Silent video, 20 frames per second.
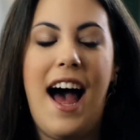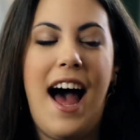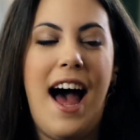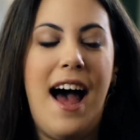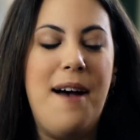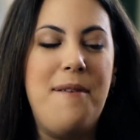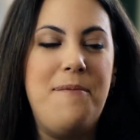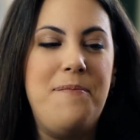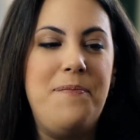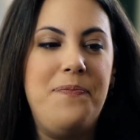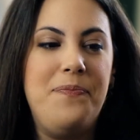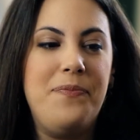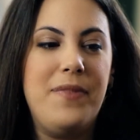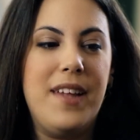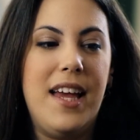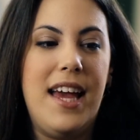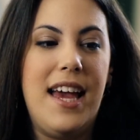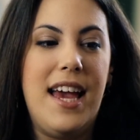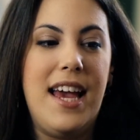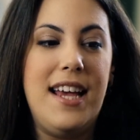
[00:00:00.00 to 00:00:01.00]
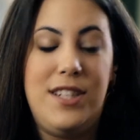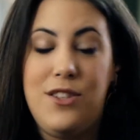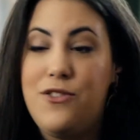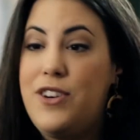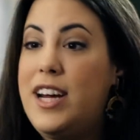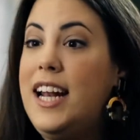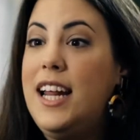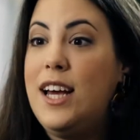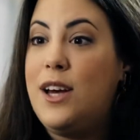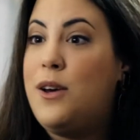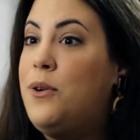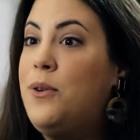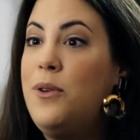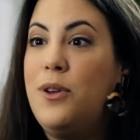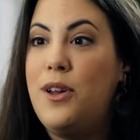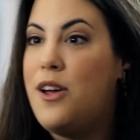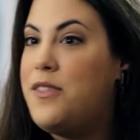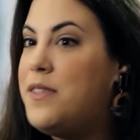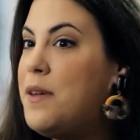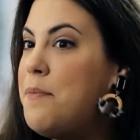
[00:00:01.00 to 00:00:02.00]
um, is really
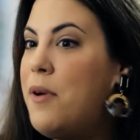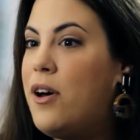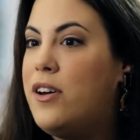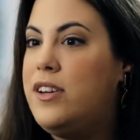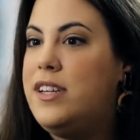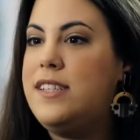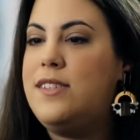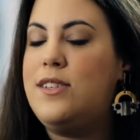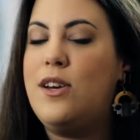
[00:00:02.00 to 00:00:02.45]
cool on the body.